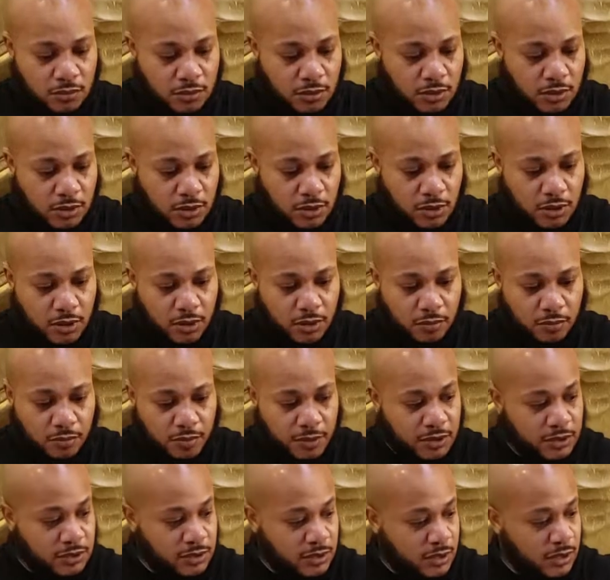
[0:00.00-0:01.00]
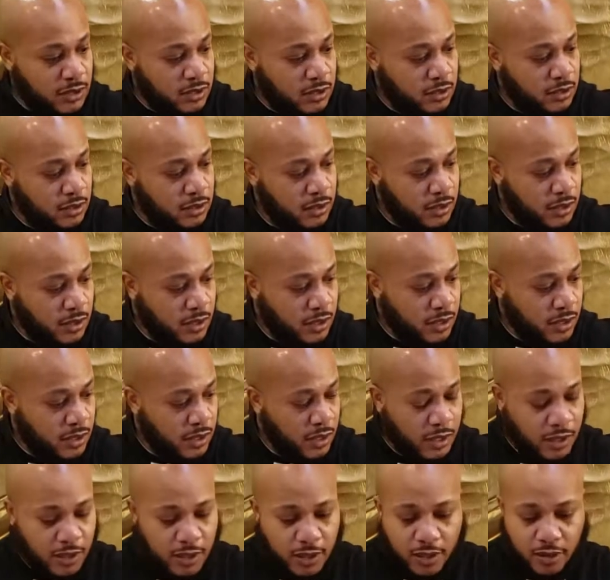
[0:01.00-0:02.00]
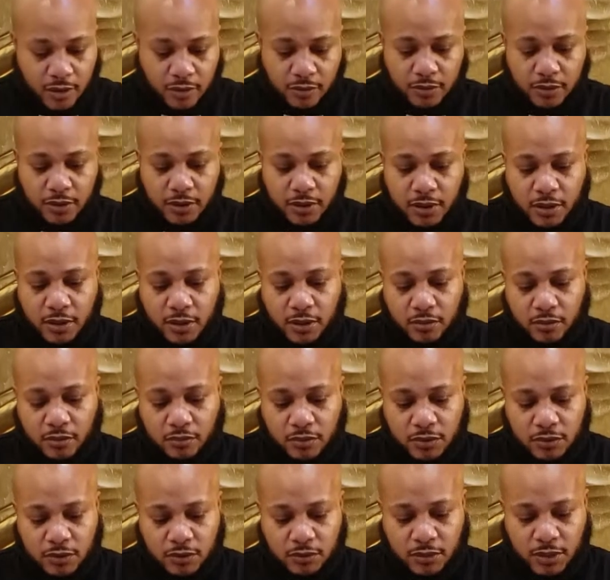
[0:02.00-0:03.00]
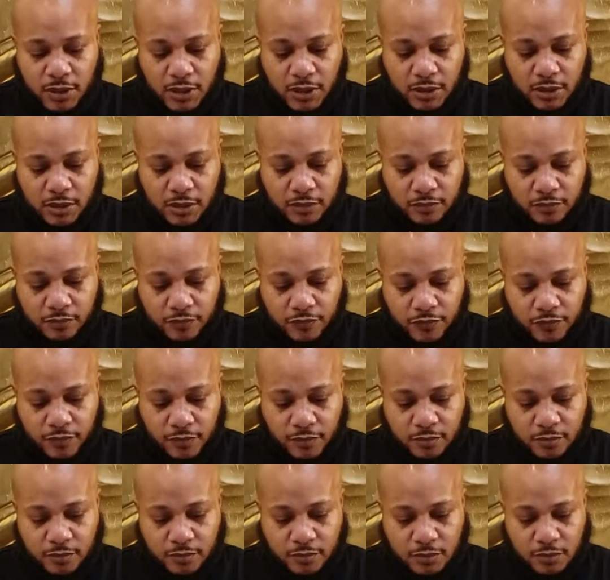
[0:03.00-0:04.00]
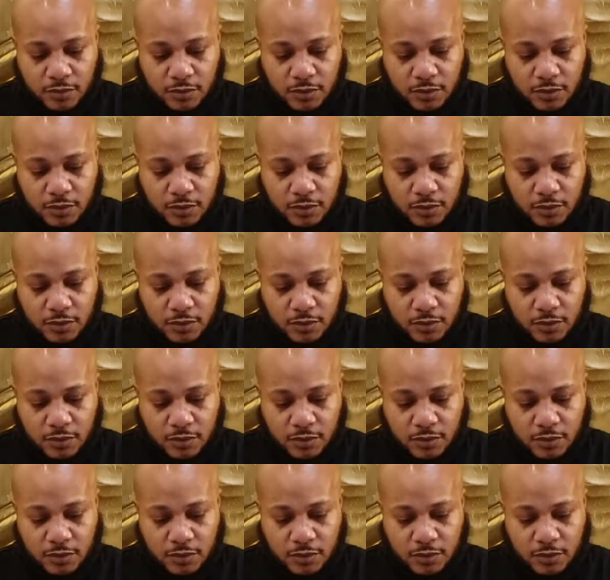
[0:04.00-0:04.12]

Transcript: Okay, piece of hair in there. I wonder where that comes from.